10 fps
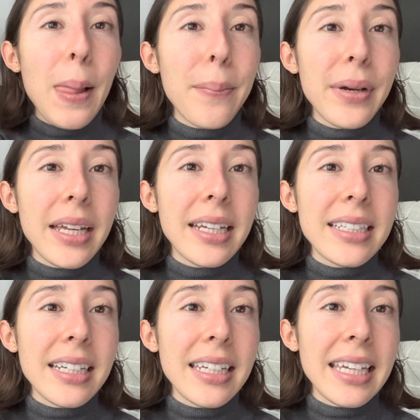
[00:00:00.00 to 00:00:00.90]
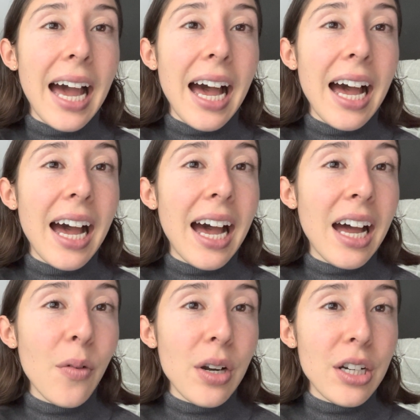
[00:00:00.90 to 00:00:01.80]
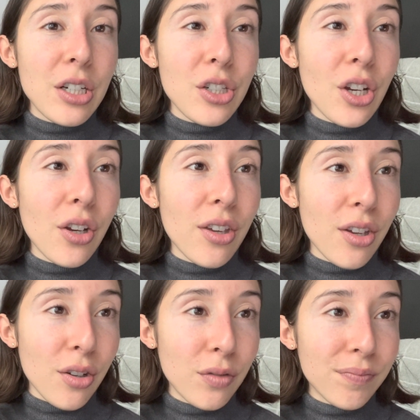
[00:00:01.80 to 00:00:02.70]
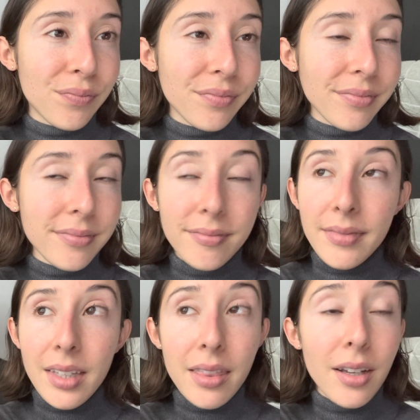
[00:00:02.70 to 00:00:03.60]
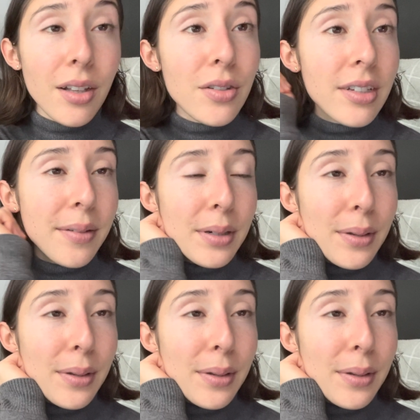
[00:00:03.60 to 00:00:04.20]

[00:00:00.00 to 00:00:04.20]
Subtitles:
But yeah, I wanted to show you the clothes that I'm going to